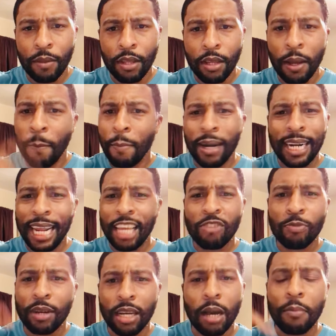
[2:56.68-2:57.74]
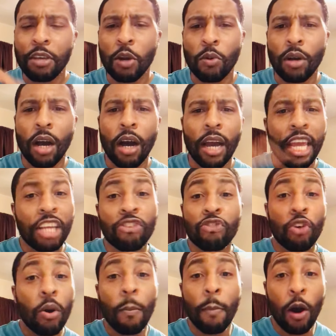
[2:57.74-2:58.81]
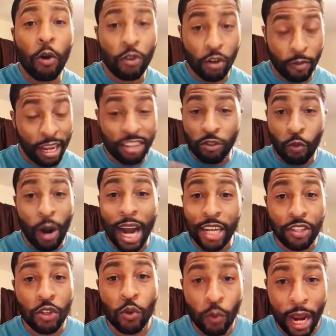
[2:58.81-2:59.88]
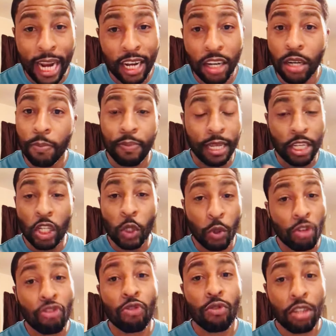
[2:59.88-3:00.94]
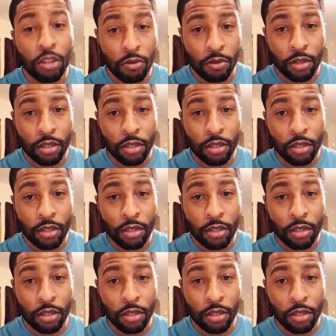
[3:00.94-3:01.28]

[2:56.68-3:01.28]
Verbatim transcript: Money has become your God. It's your motive. It's why you wake up and do what you do.